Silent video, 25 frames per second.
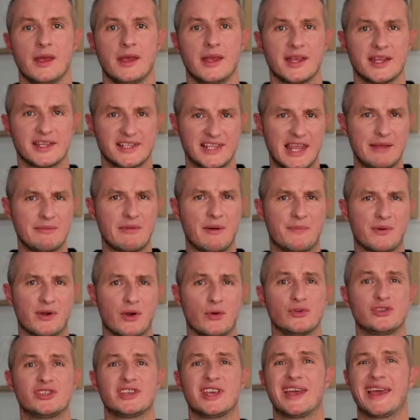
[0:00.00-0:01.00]
Same
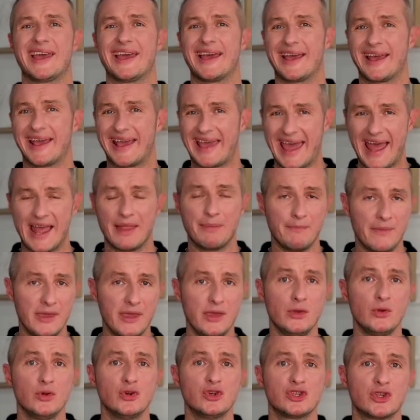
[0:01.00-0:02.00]
approach can be
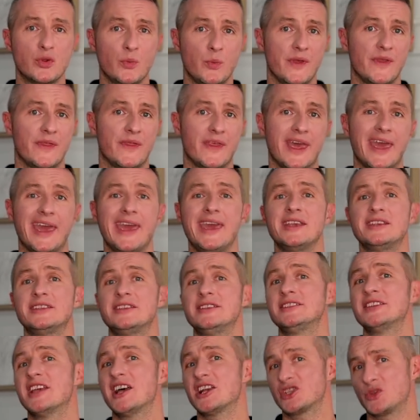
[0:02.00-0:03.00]
used with the
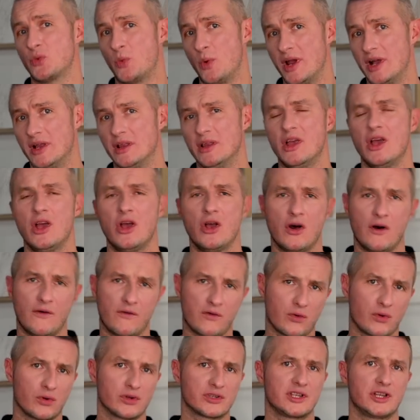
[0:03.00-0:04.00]
E-Sys as well. Of
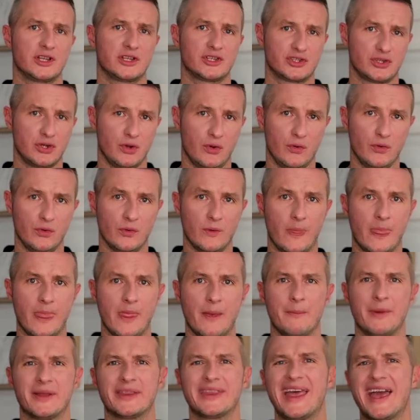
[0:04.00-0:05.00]
course, I'll show you,
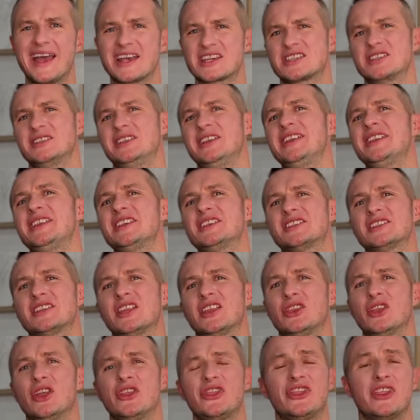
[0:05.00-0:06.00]
but actually, it is
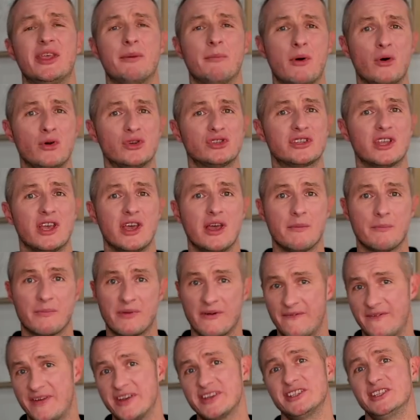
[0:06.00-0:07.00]
not the most
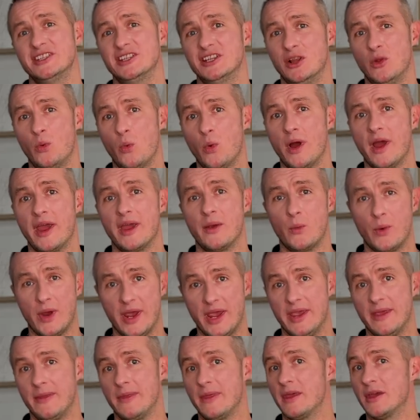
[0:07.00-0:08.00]
professional
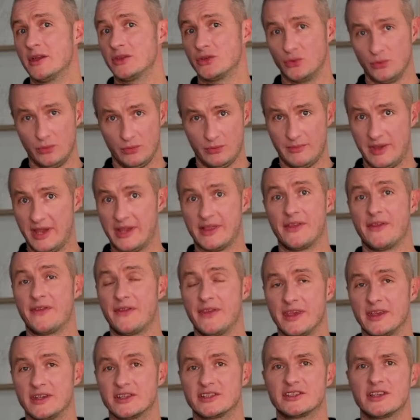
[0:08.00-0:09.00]
way to make the
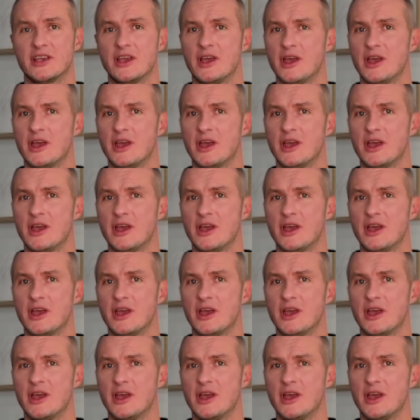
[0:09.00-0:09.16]
things.